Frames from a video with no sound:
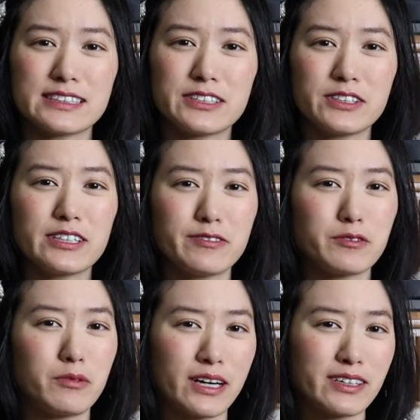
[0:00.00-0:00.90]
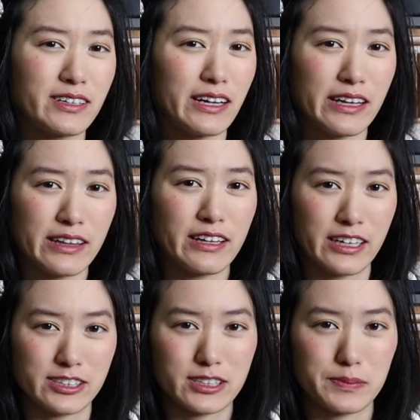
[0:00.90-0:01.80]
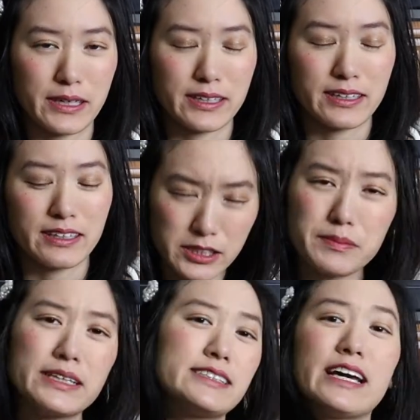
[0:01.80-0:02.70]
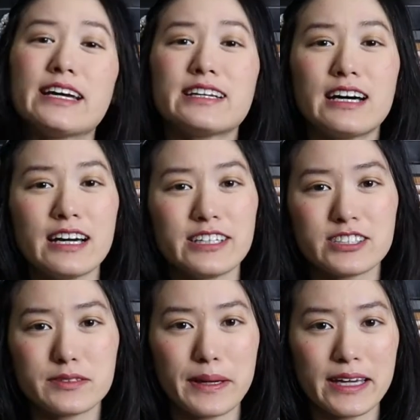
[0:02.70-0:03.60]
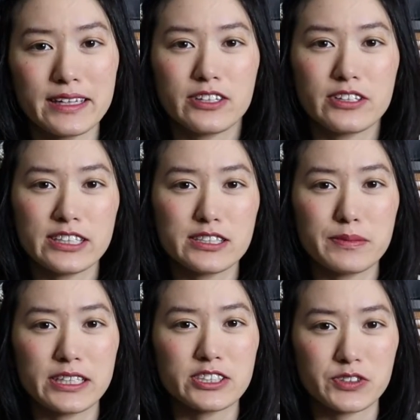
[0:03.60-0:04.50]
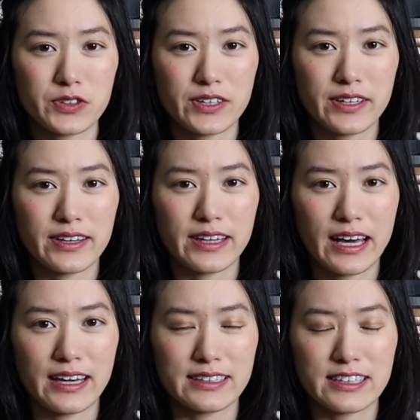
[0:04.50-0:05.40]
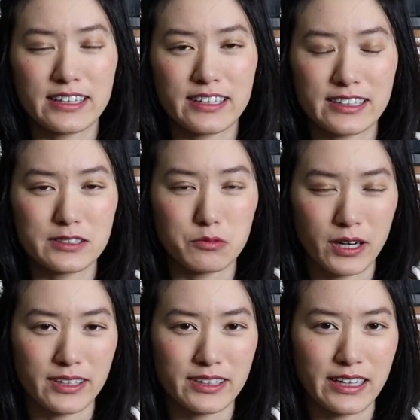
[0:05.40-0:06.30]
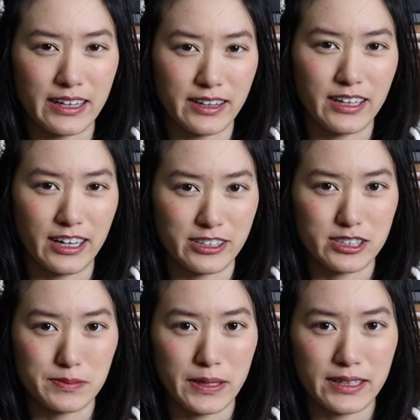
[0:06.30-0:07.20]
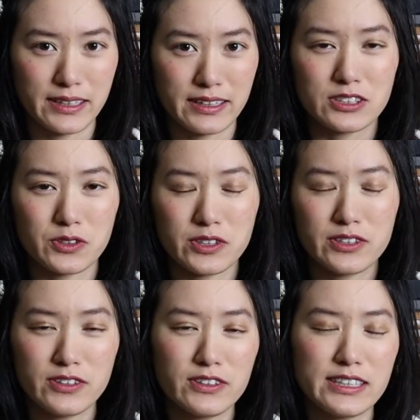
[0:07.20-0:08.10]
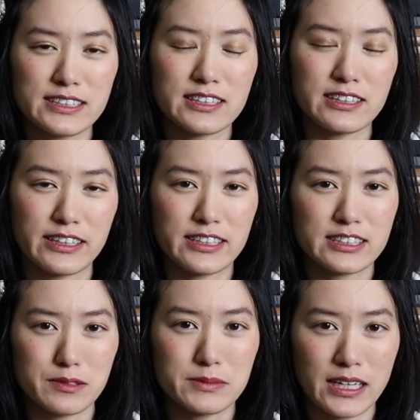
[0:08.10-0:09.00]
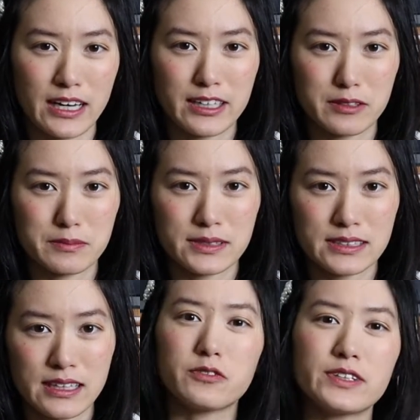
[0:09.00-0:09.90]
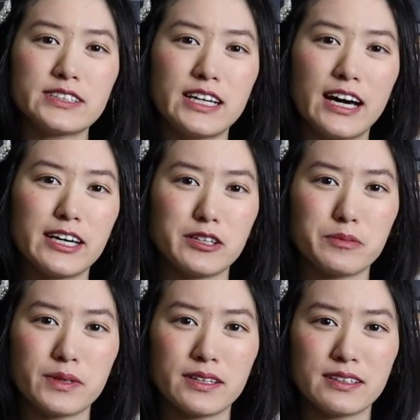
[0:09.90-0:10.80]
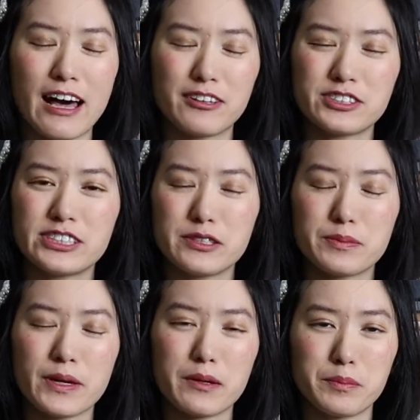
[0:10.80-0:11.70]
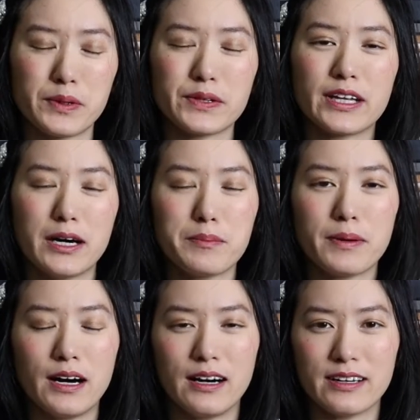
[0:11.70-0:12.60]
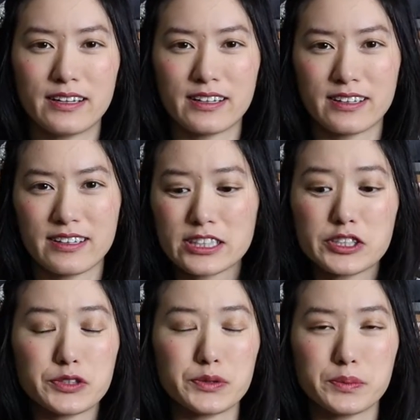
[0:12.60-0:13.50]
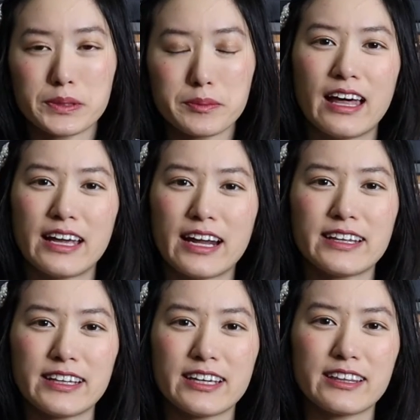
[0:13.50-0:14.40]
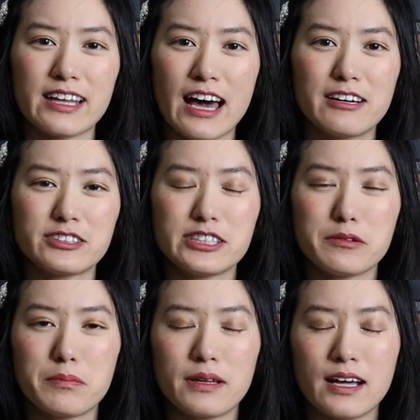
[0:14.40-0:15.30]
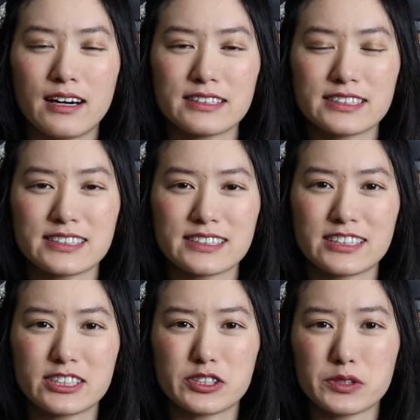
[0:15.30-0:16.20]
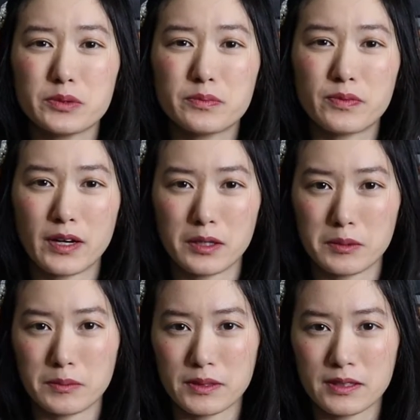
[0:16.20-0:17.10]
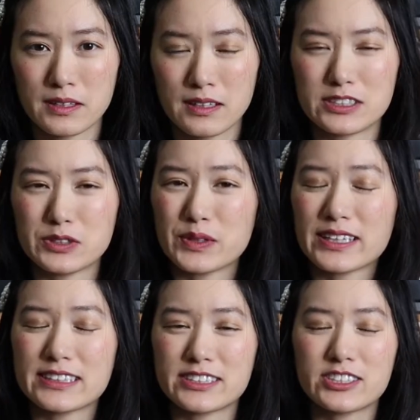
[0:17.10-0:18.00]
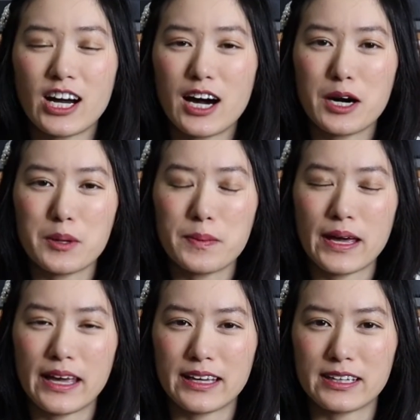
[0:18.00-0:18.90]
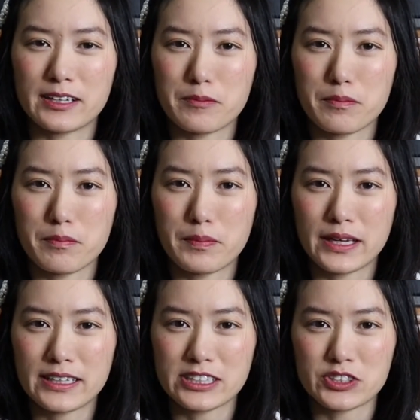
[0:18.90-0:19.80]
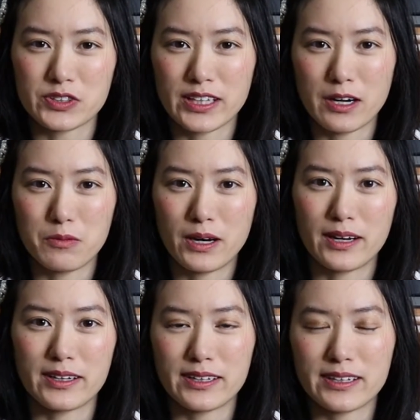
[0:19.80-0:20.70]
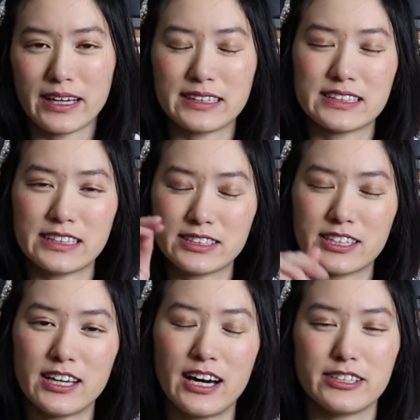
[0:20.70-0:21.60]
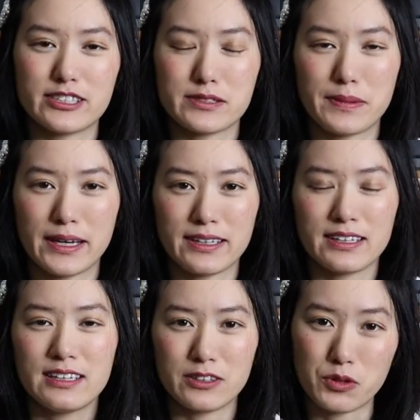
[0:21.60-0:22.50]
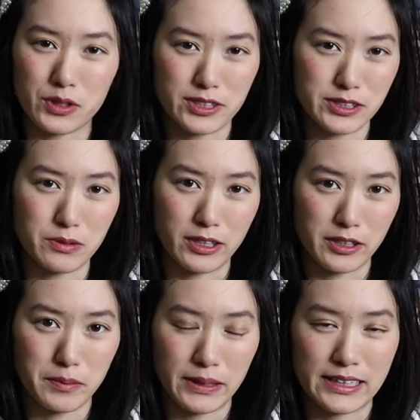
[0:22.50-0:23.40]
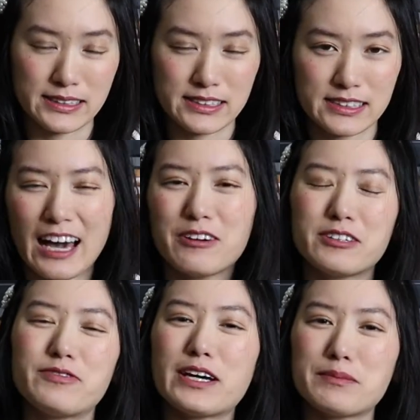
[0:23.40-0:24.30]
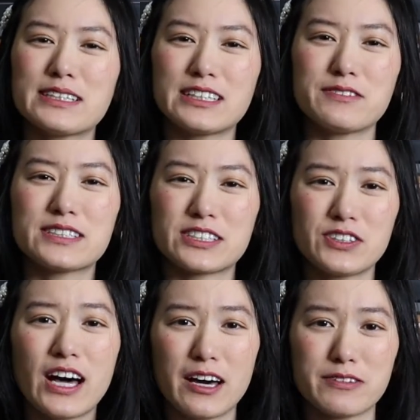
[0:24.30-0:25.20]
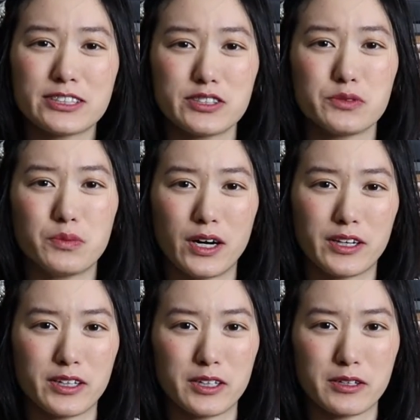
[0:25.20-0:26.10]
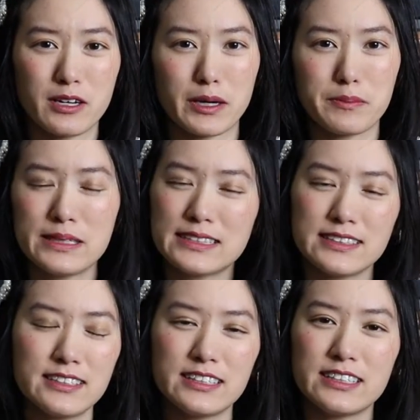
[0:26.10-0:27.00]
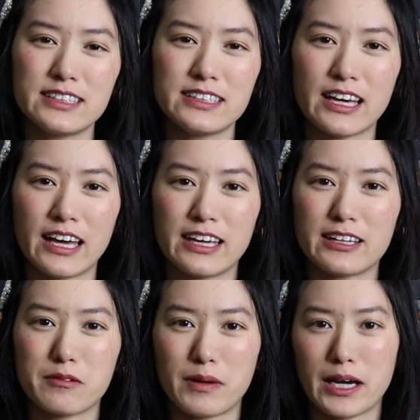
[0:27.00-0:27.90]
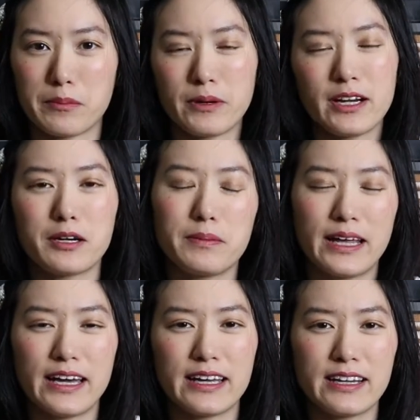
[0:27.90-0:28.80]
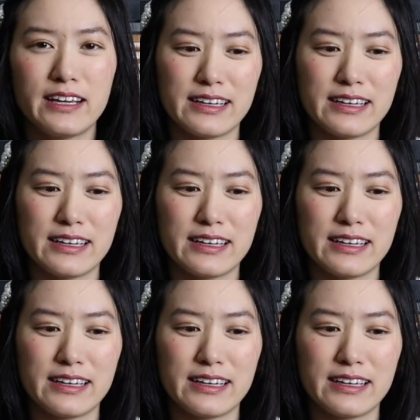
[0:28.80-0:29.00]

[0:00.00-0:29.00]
still even water in the Hydra Spike. To maintain a Hydra Spike, you need to make sure that there is water in the Hydra Spike. So you do need to clean it sometimes. Over time, algae can build up on the tube and I think the algae blocked the tube from doing its job and making sure that water gets into the Hydra Spike in order to water the plants. I would find myself still having to water my peace lily and my prayer plant